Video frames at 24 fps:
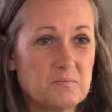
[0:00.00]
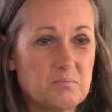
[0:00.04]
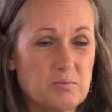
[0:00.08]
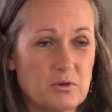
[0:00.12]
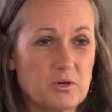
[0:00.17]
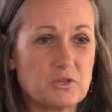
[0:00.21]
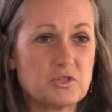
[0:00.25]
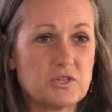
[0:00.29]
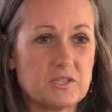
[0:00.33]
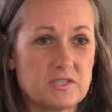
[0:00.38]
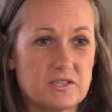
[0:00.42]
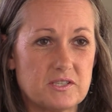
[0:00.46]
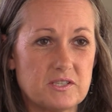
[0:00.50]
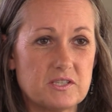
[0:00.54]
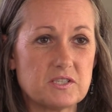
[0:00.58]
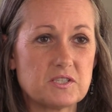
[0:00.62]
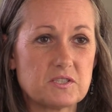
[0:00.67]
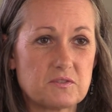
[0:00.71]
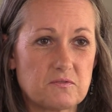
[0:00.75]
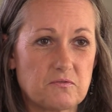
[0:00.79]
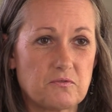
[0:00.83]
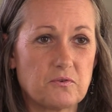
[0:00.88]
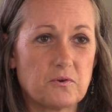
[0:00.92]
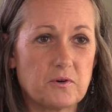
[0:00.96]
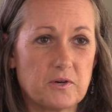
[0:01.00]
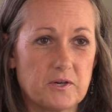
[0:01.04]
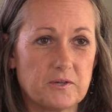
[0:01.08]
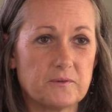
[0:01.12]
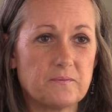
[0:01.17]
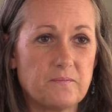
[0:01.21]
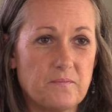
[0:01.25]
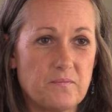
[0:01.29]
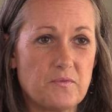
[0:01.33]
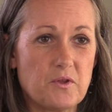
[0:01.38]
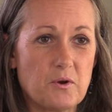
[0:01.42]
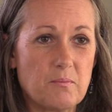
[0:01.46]
purchase this for
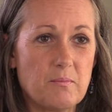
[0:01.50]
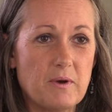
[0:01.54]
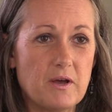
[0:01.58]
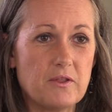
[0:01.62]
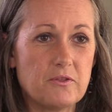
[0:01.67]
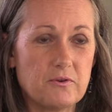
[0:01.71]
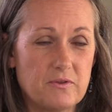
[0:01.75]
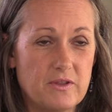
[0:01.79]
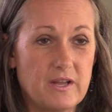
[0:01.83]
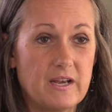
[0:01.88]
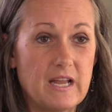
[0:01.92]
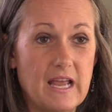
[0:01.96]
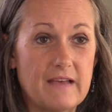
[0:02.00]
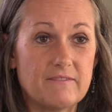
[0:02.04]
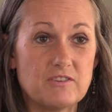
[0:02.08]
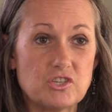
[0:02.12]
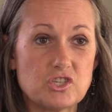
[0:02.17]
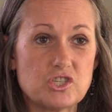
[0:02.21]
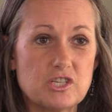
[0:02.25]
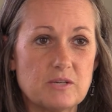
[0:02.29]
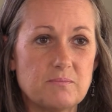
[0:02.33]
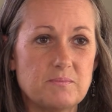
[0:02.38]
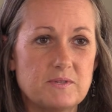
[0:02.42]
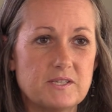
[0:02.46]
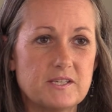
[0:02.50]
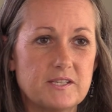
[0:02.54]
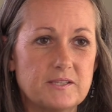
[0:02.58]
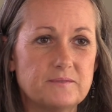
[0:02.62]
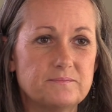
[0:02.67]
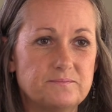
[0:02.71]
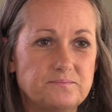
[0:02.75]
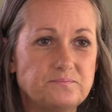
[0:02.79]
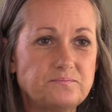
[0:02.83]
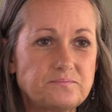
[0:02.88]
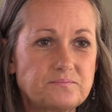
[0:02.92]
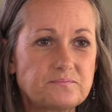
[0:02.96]
their mother and then have it shipped
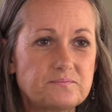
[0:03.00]
in.